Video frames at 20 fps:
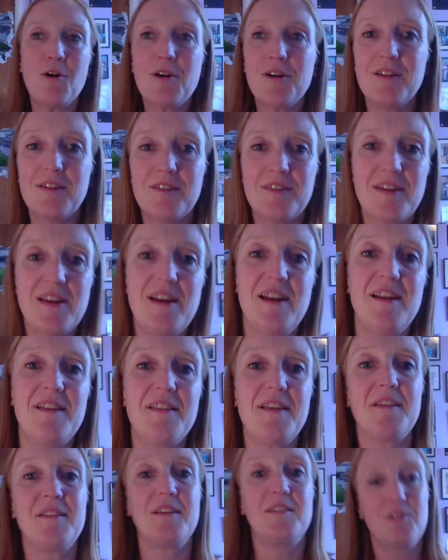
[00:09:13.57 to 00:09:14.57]
going to say
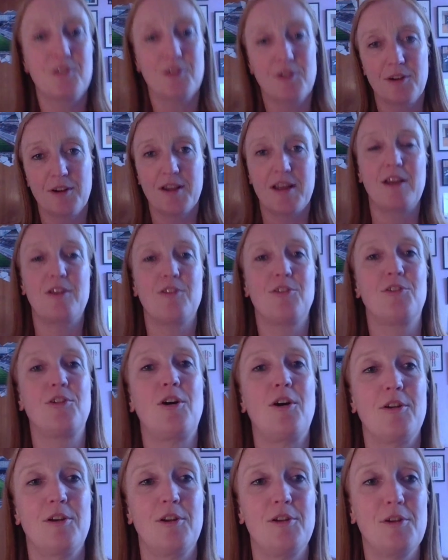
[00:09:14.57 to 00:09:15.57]
that this is going to
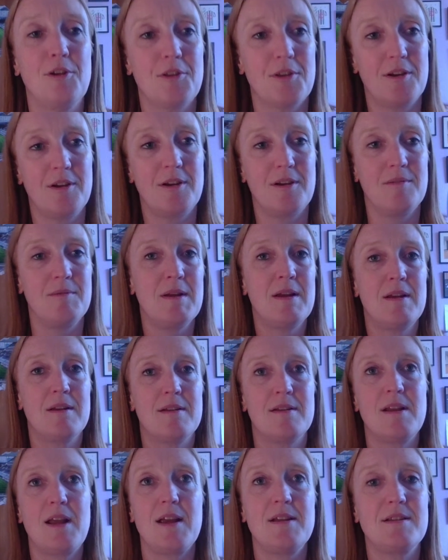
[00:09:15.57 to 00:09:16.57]
kickstart another
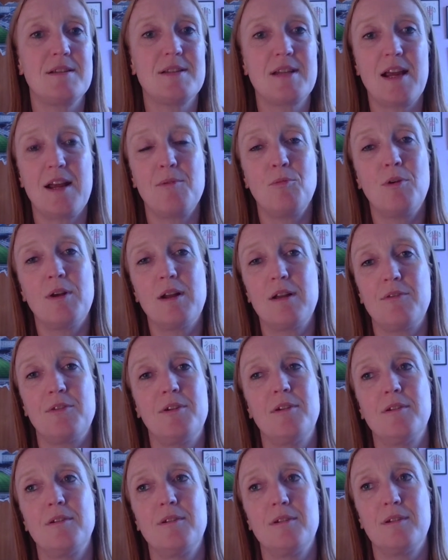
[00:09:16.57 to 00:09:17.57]
9, 10,
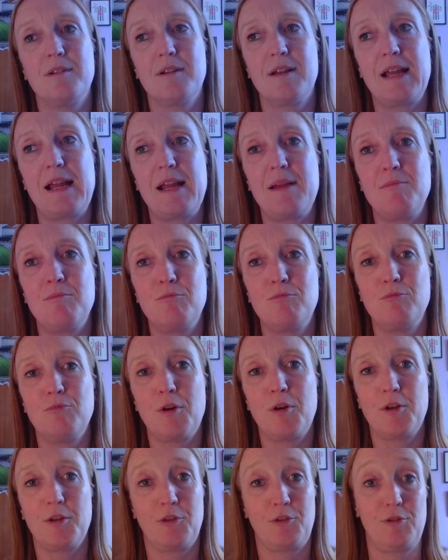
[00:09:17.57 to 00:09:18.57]
whatever game
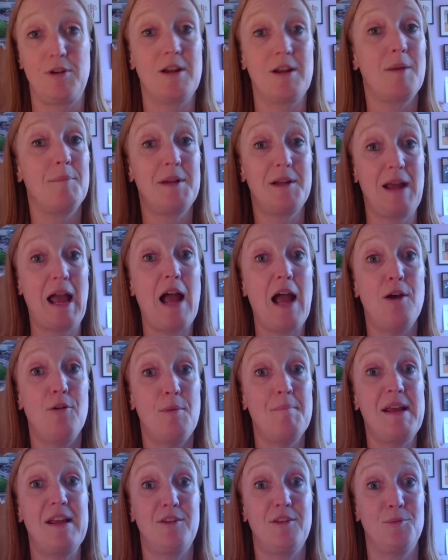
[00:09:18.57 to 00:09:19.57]
running streak. I mean, how
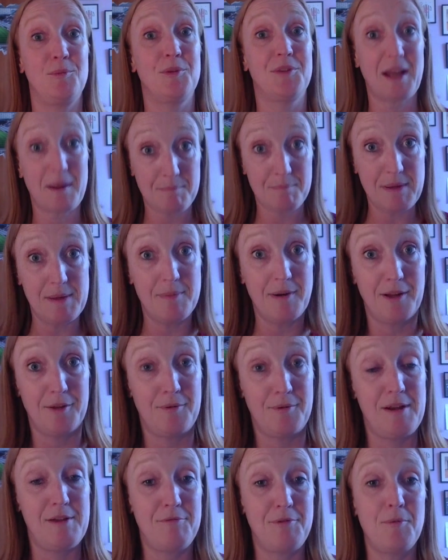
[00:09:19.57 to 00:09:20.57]
amazing would that be, by the
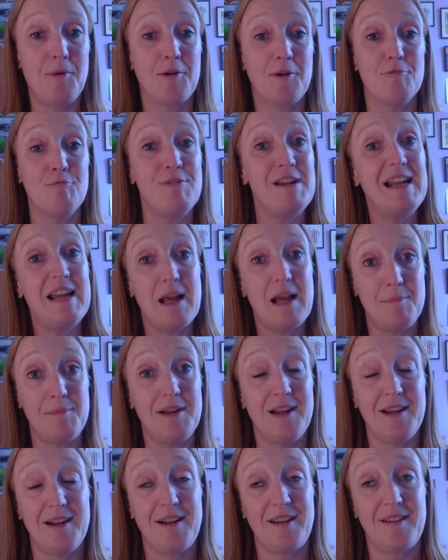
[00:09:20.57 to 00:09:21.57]
way, if we want to really
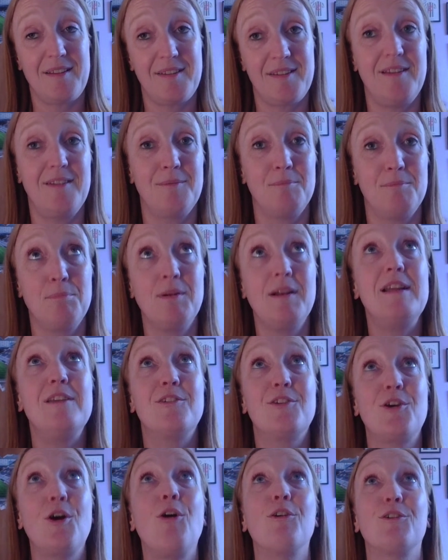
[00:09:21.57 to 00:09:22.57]
emulate last season? Please,
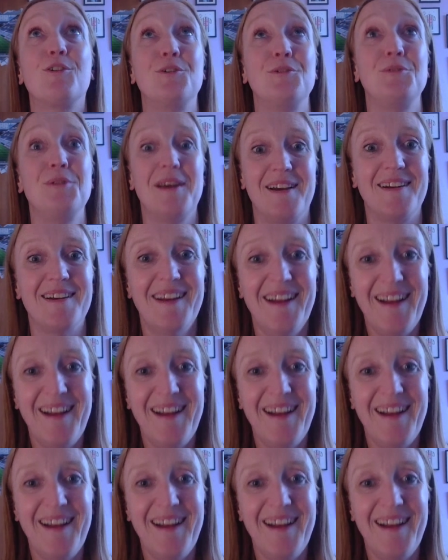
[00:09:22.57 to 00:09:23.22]
God, do that.